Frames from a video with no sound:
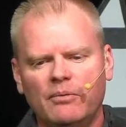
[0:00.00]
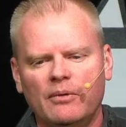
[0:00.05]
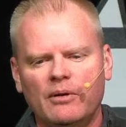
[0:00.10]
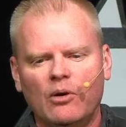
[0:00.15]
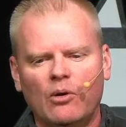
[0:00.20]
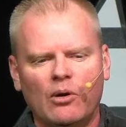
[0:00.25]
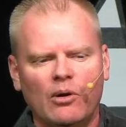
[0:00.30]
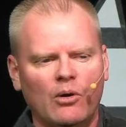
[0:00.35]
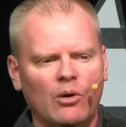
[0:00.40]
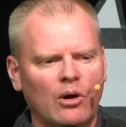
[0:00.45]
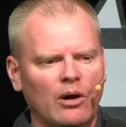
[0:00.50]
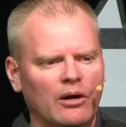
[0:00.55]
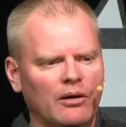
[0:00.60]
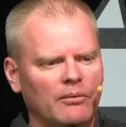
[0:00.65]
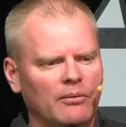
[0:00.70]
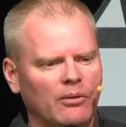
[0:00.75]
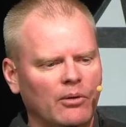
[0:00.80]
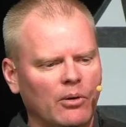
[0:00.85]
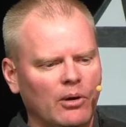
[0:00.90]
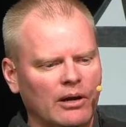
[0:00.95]
or, or,
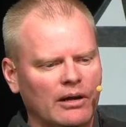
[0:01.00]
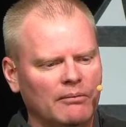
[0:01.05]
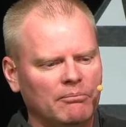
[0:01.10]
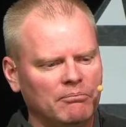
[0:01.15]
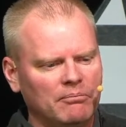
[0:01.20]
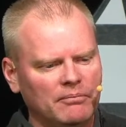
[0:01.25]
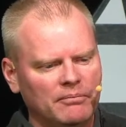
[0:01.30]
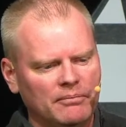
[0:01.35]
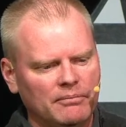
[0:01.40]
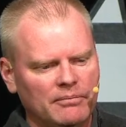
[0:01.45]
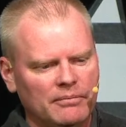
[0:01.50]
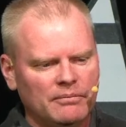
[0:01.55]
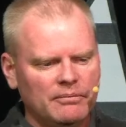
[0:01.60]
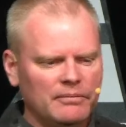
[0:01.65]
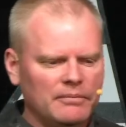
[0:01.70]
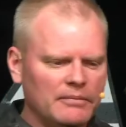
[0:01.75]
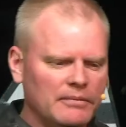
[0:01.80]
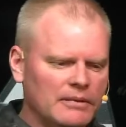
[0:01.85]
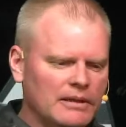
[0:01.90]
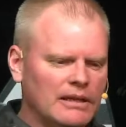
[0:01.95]
or
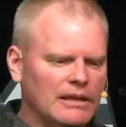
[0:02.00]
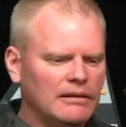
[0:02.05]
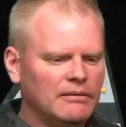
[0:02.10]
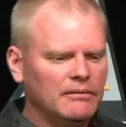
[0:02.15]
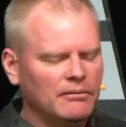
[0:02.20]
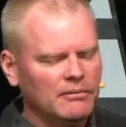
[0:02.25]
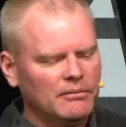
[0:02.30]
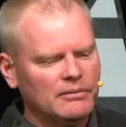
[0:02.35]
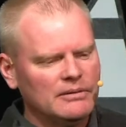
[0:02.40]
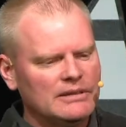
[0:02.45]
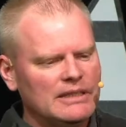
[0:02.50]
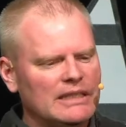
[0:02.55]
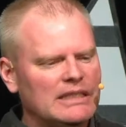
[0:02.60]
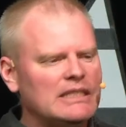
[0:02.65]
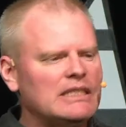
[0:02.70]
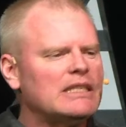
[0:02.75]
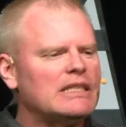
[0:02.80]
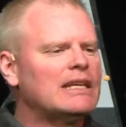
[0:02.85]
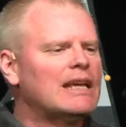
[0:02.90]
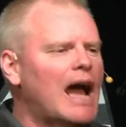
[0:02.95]

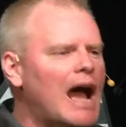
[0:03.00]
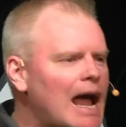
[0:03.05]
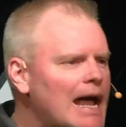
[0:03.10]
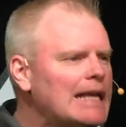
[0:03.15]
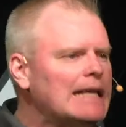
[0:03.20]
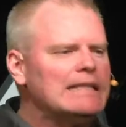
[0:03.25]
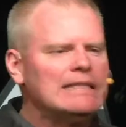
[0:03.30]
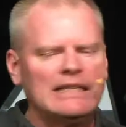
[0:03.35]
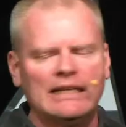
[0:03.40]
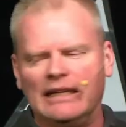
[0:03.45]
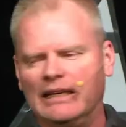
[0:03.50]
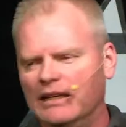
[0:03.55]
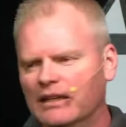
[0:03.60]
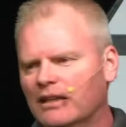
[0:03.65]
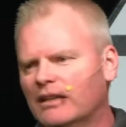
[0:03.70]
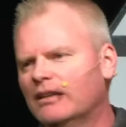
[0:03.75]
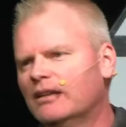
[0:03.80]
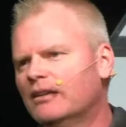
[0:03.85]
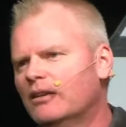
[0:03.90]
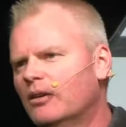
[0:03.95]
disguising